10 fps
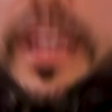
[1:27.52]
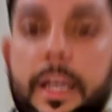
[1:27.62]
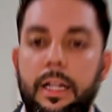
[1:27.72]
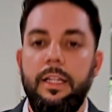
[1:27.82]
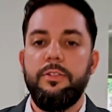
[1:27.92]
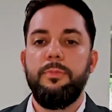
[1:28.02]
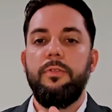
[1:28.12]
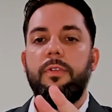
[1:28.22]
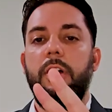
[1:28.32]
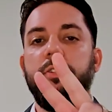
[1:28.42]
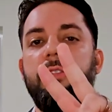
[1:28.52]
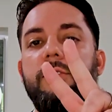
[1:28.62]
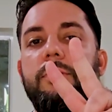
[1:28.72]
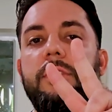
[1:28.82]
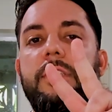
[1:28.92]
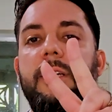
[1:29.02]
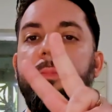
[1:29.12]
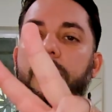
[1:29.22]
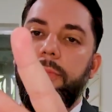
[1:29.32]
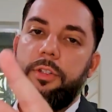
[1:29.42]
Now let's move on to tip
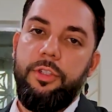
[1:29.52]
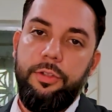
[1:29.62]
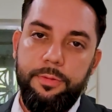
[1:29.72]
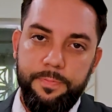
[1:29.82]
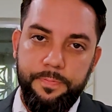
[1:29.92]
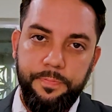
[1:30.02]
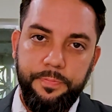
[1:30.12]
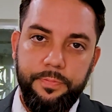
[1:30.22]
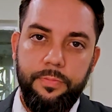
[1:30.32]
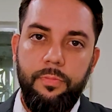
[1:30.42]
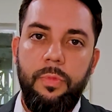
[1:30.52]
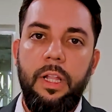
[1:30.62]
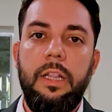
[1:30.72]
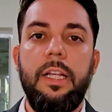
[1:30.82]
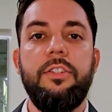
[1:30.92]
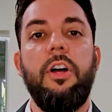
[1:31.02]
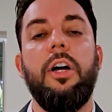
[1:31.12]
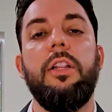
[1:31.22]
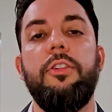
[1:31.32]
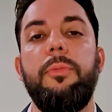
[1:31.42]
number 2. Let's talk
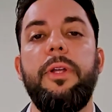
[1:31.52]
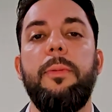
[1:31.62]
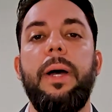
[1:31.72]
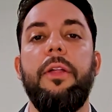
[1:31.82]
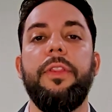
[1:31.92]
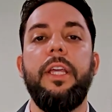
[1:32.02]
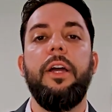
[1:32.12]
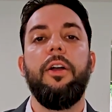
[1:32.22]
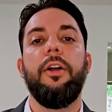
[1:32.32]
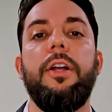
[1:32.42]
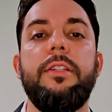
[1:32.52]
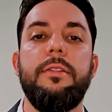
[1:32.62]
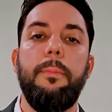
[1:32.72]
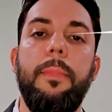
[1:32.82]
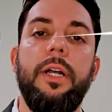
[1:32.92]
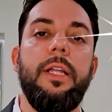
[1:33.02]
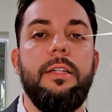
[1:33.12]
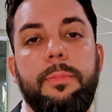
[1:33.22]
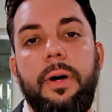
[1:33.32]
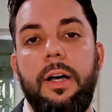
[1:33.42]
a little bit about the Earnest Money
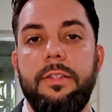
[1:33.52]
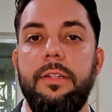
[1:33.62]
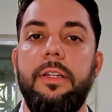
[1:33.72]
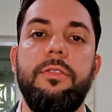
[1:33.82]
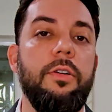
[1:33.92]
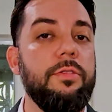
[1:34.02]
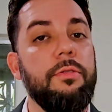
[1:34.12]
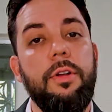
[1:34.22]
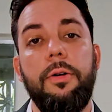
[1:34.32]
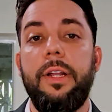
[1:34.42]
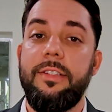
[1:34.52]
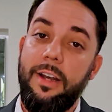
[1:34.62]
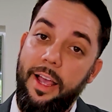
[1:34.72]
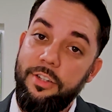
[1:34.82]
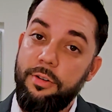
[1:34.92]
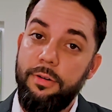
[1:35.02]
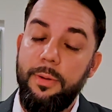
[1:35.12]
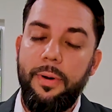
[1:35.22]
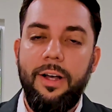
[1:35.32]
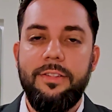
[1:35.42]
Deposit. It's also known as an escrow
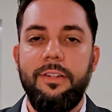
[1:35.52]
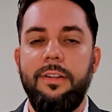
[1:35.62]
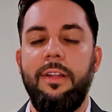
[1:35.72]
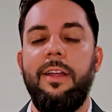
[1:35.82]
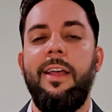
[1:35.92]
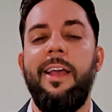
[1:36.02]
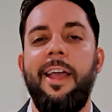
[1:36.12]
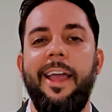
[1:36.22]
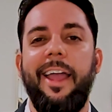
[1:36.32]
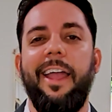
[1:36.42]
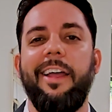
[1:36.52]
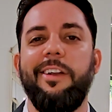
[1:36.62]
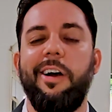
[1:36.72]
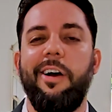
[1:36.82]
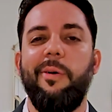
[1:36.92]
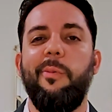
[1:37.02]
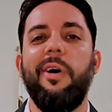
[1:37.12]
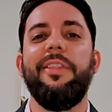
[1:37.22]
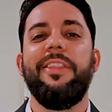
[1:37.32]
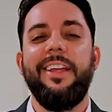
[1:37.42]
deposit. And
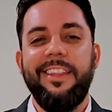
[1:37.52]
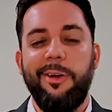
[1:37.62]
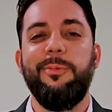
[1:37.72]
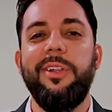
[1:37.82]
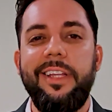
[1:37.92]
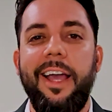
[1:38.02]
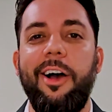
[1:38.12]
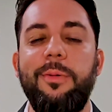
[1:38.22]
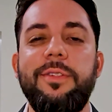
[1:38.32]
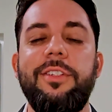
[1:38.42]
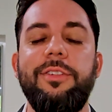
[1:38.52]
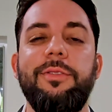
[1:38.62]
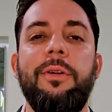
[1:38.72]
one thing that really helps to